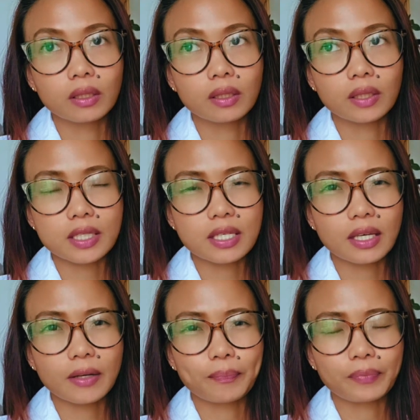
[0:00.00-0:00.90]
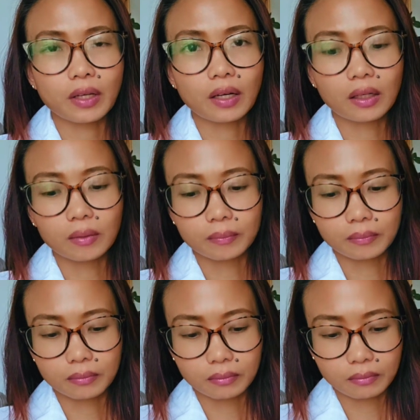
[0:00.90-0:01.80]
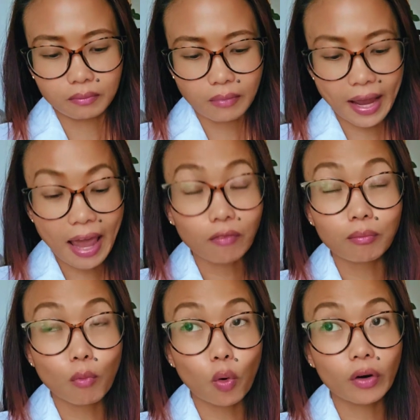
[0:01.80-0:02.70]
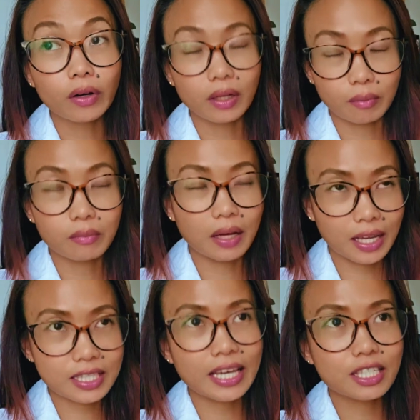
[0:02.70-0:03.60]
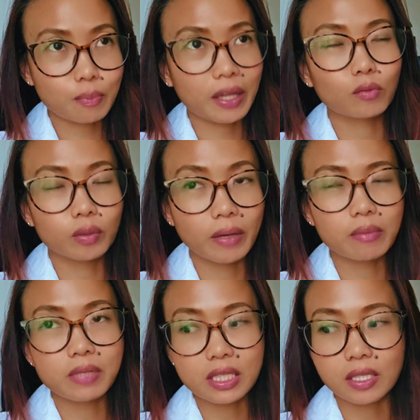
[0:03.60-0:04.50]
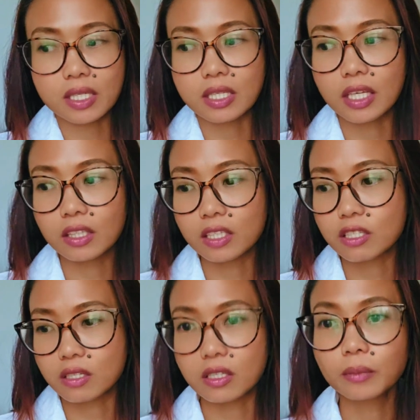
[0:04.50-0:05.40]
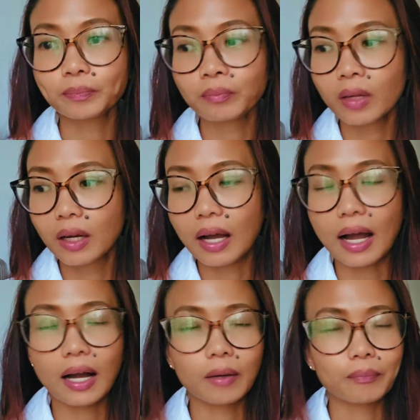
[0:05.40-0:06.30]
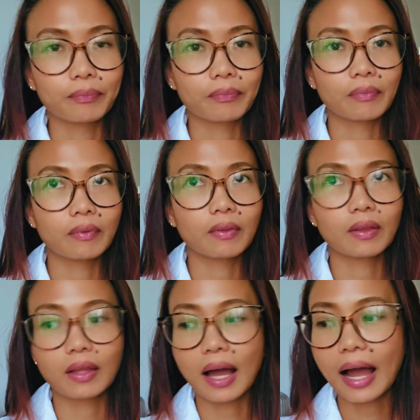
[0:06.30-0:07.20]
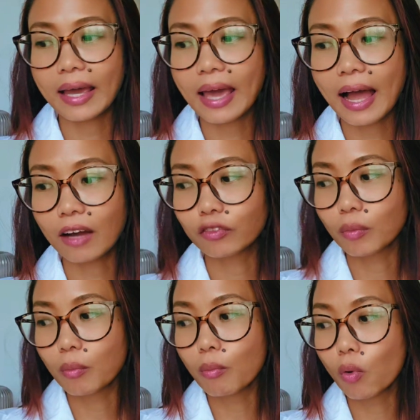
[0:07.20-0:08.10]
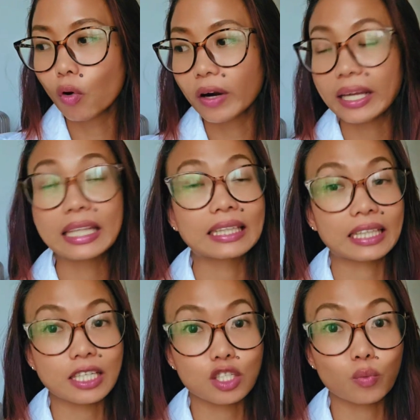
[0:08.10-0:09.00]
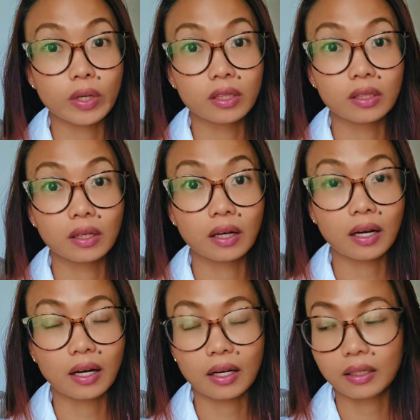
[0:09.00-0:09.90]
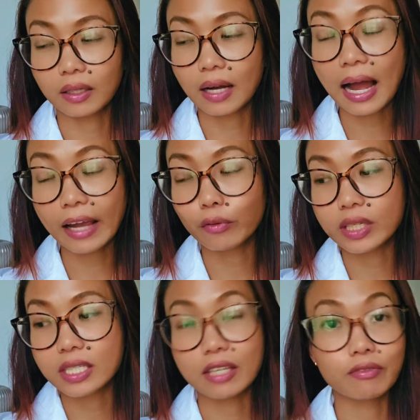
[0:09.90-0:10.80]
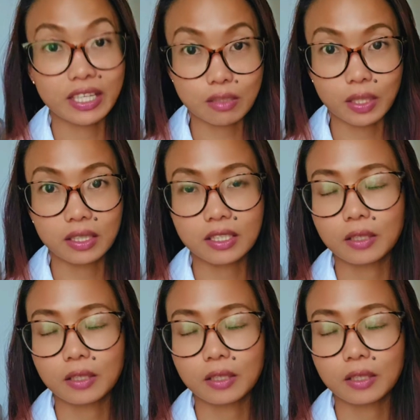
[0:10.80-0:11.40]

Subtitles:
it kasi I have more, as I expand with my business industry, I have more interest with high-risk investment.